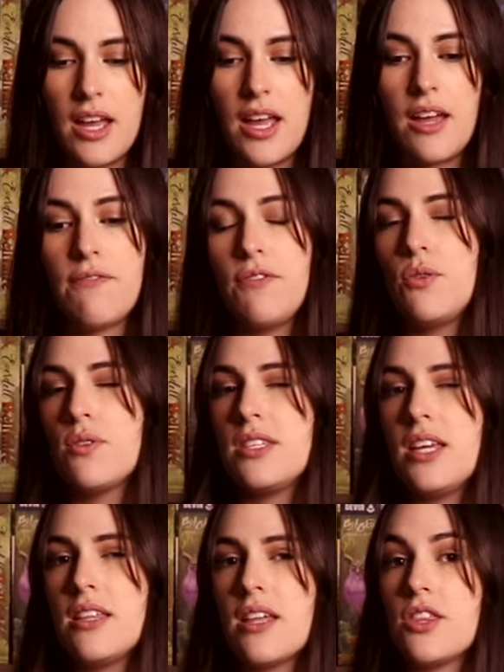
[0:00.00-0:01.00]
if you
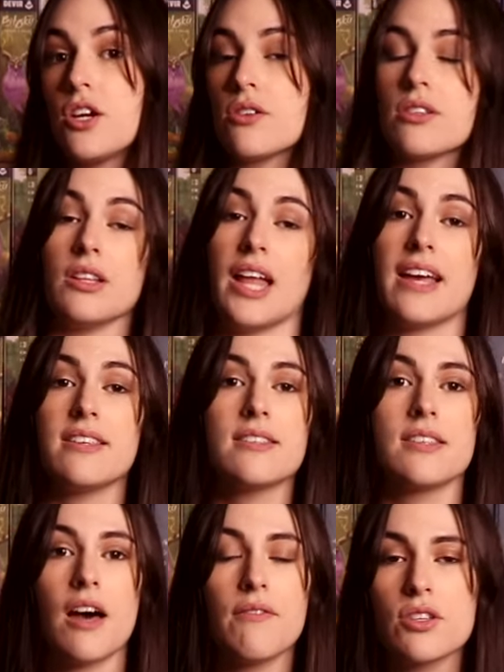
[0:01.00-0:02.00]
see that there's less
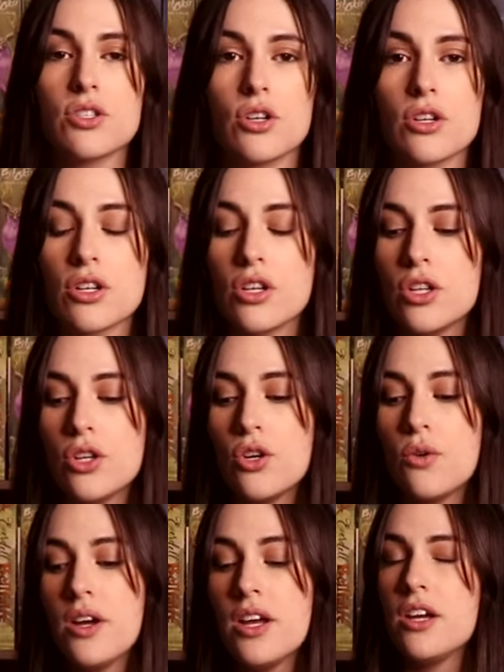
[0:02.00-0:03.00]
of a certain
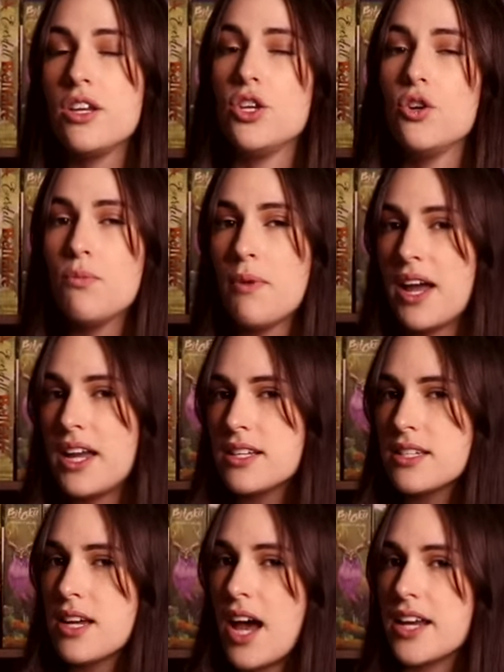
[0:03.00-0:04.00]
clue, you
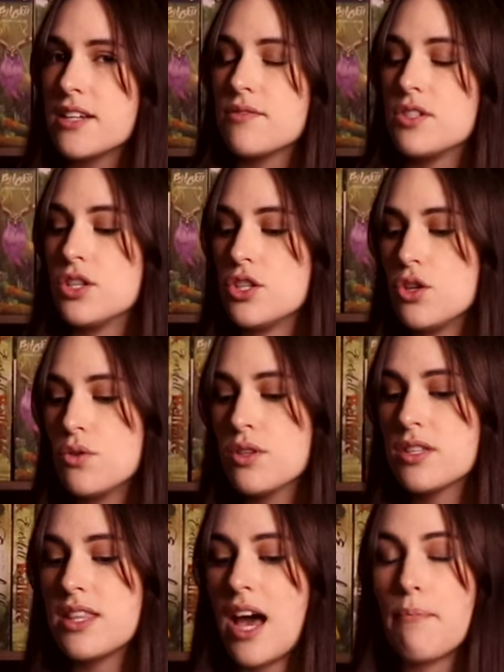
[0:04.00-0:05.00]
might kind of
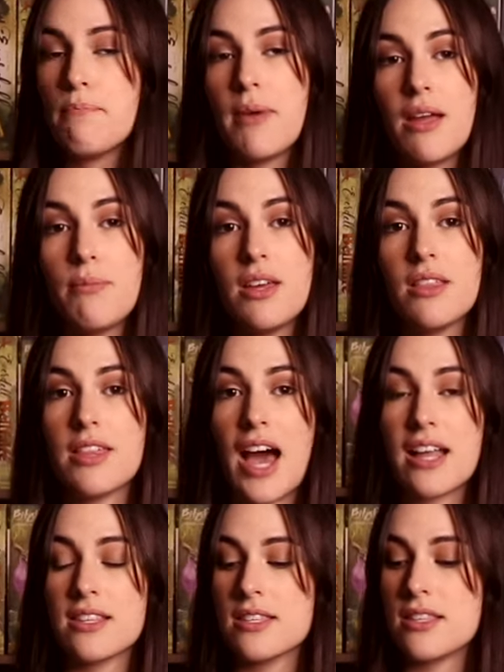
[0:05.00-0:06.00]
deduce that maybe
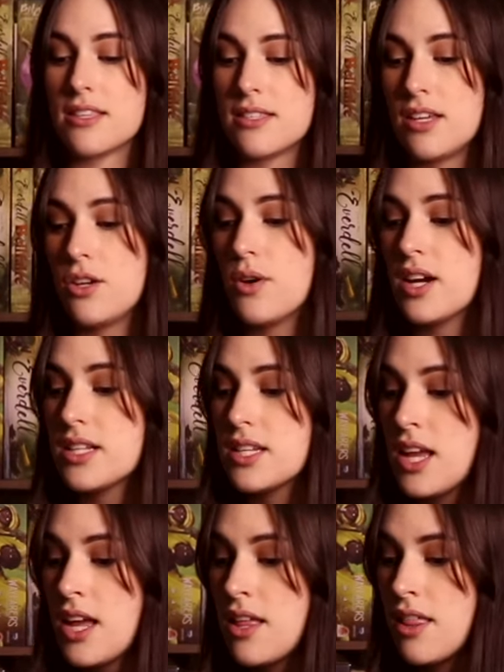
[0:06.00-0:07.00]
that's the secret
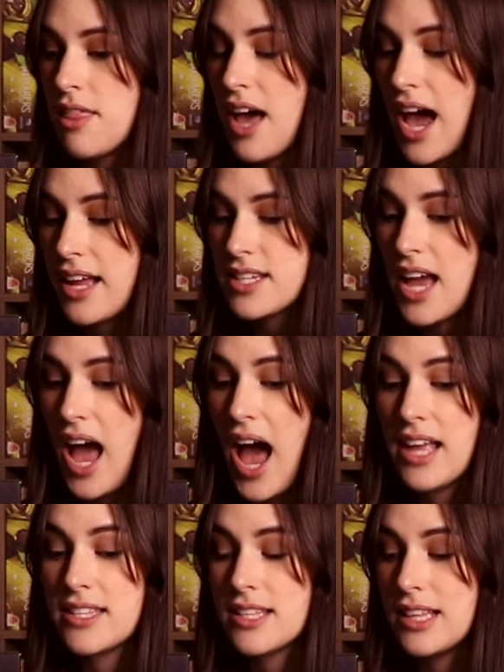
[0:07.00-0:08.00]
that
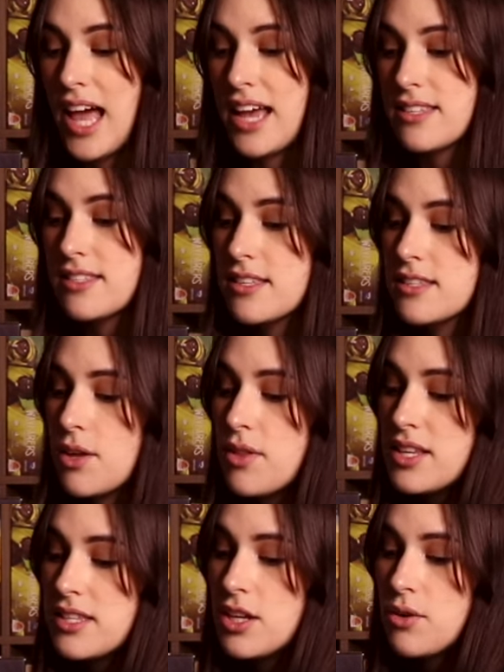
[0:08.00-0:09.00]
has less. So
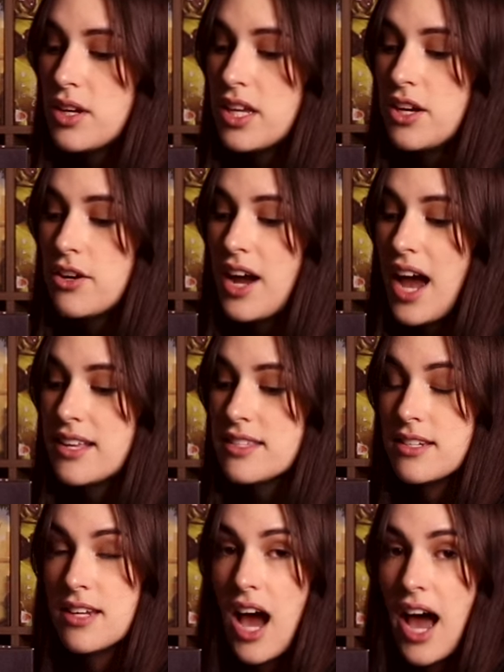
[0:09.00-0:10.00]
this secret here has
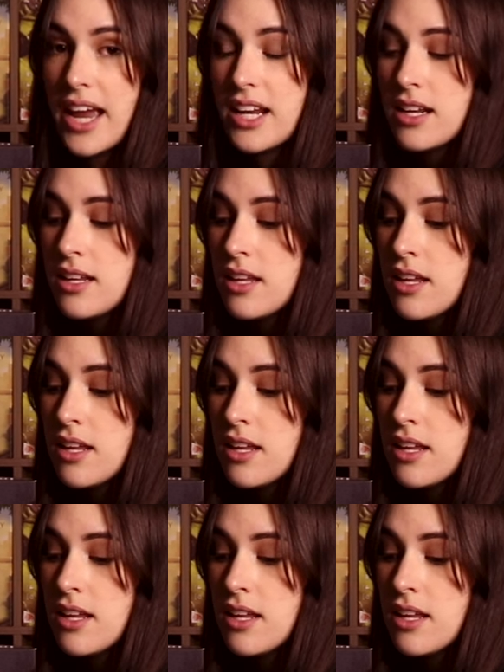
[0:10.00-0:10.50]
9